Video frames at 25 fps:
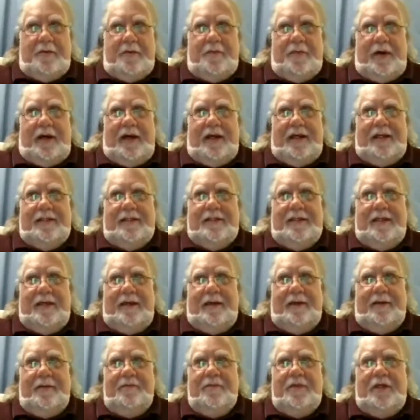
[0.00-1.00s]
But,
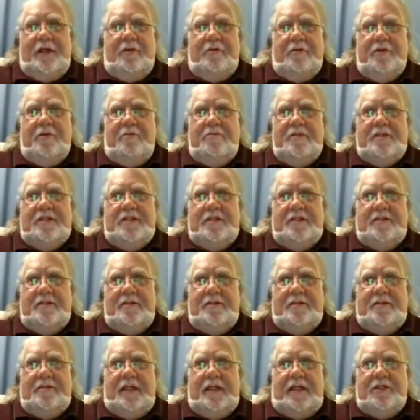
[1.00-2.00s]
there was
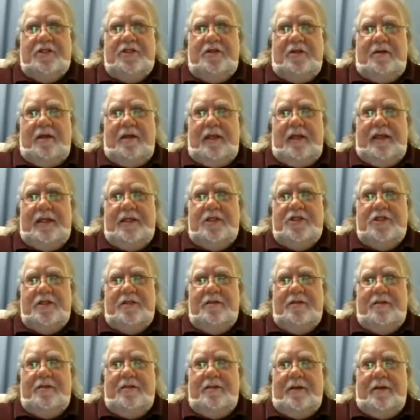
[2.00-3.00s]
such a
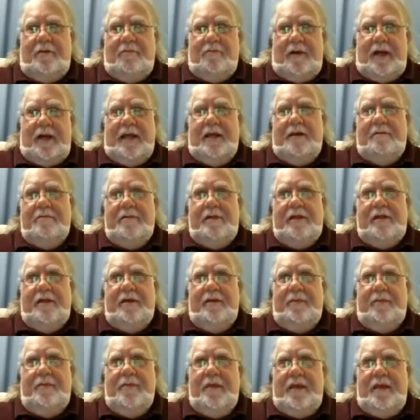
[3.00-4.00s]
legend around
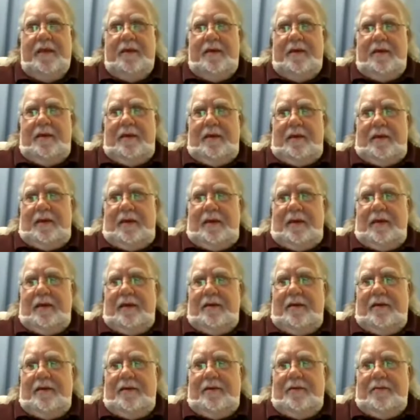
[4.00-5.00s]
him
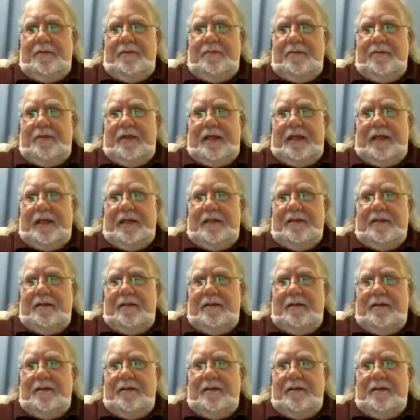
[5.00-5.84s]
that